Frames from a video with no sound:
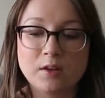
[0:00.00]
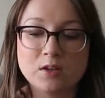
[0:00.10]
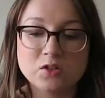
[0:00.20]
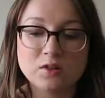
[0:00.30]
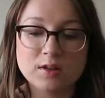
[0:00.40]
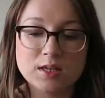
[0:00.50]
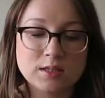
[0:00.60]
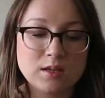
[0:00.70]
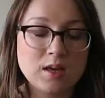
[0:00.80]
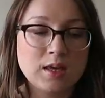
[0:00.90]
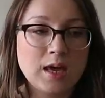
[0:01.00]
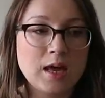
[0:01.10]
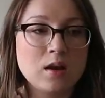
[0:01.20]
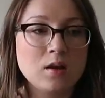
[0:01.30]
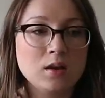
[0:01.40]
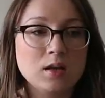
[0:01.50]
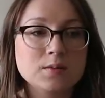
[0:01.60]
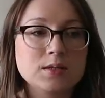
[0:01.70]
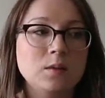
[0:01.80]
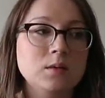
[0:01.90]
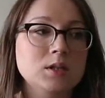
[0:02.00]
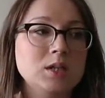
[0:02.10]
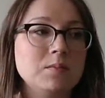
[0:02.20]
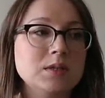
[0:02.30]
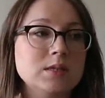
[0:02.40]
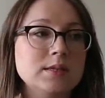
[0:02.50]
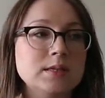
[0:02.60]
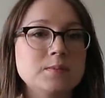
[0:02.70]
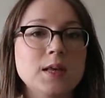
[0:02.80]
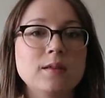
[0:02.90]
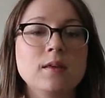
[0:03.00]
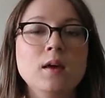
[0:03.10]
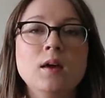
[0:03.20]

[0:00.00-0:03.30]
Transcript: I enjoy this. Again, like I was saying with the Jameson Smith,